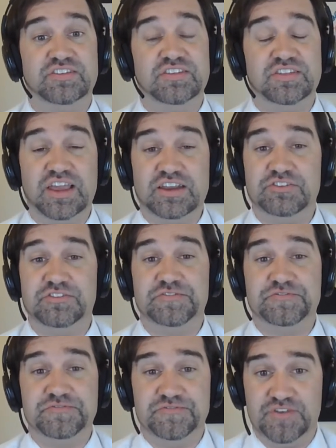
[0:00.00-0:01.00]
and that is a
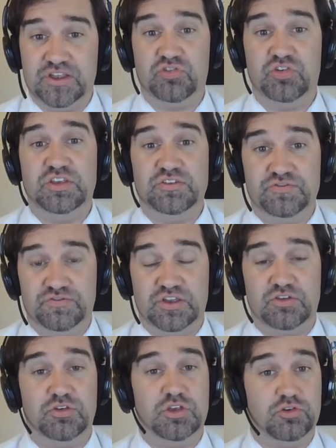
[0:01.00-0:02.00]
very,
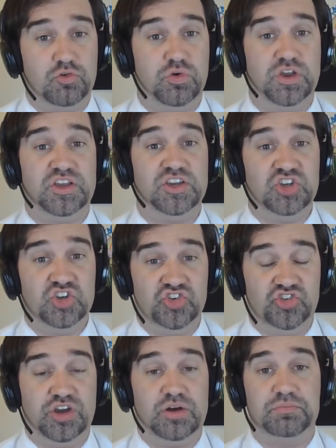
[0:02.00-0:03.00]
very quick
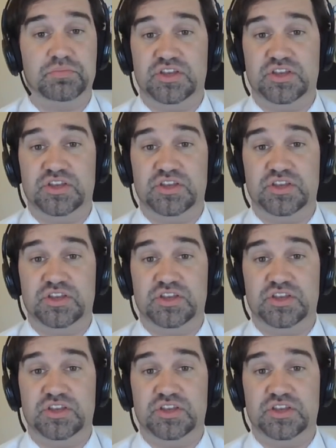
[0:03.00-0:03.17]
jump.